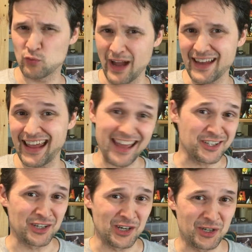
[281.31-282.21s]
read
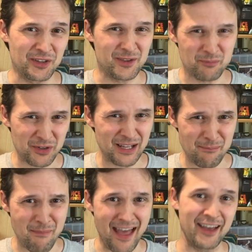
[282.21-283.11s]
and heard some pretty
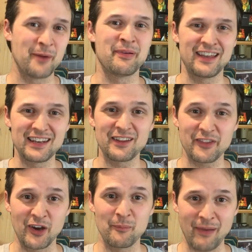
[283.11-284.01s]
meh opinions
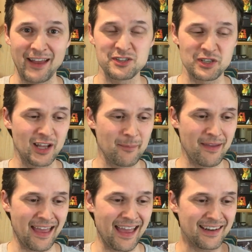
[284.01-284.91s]
on
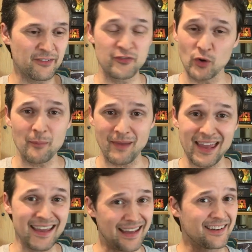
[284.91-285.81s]
Pendulum, and for
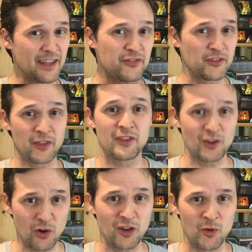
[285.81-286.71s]
me, at least for the
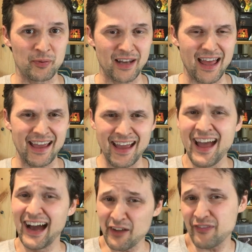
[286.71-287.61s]
solo play,
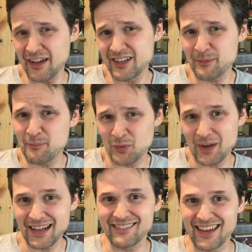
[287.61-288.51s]
I found it
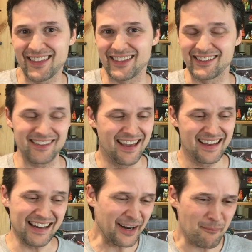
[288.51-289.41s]
pretty decent.
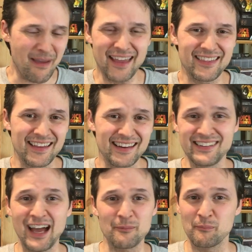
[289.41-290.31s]
Not amazing,
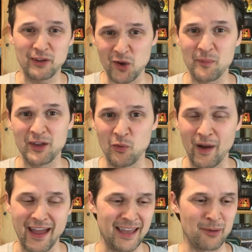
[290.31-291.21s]
not blow me
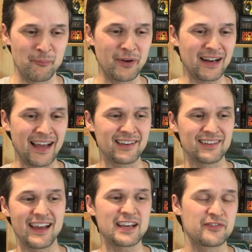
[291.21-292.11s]
away, but I
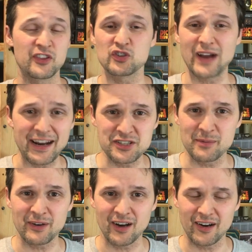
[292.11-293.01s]
liked the
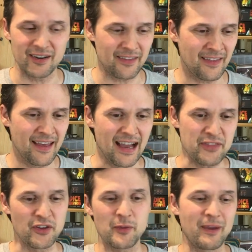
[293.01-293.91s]
stratagem cards. I
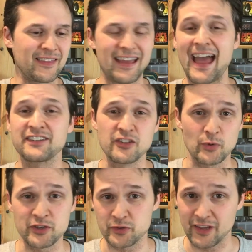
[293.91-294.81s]
thought the basic actions
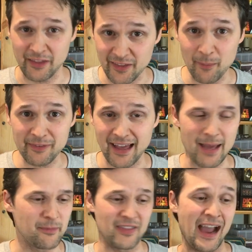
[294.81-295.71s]
were interesting
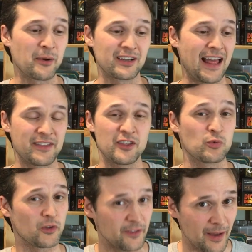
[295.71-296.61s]
sometimes, the hourglasses
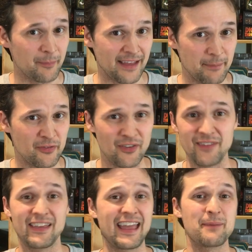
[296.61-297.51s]
were sometimes
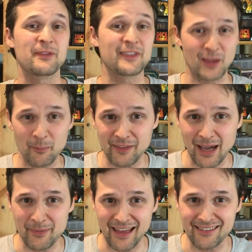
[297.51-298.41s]
fun, the game
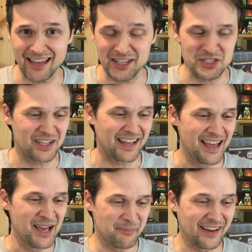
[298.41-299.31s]
sometimes had tension,
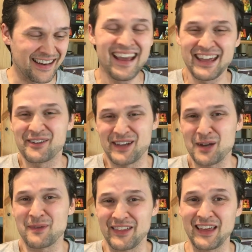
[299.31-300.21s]
but you're
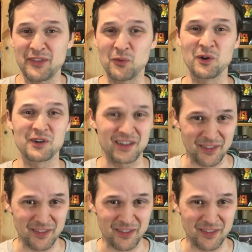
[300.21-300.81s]
hearing me say the word